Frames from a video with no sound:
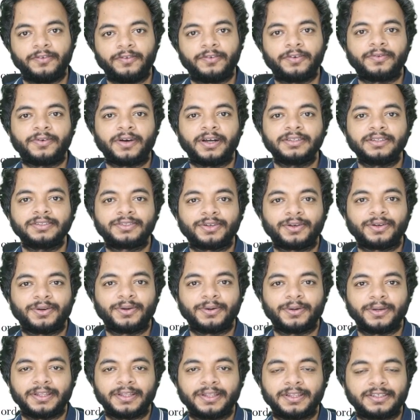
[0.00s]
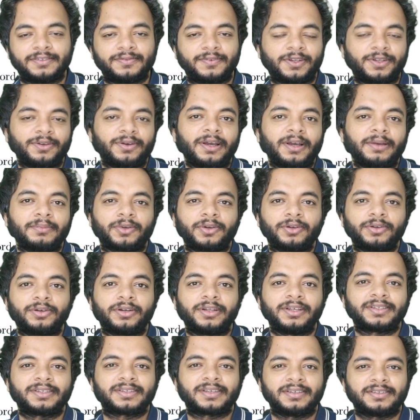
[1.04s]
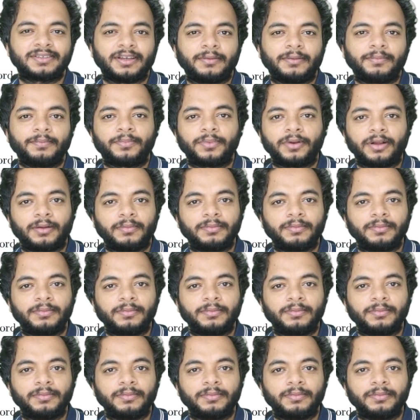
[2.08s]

Hello everyone. So in this video I'm going to discuss some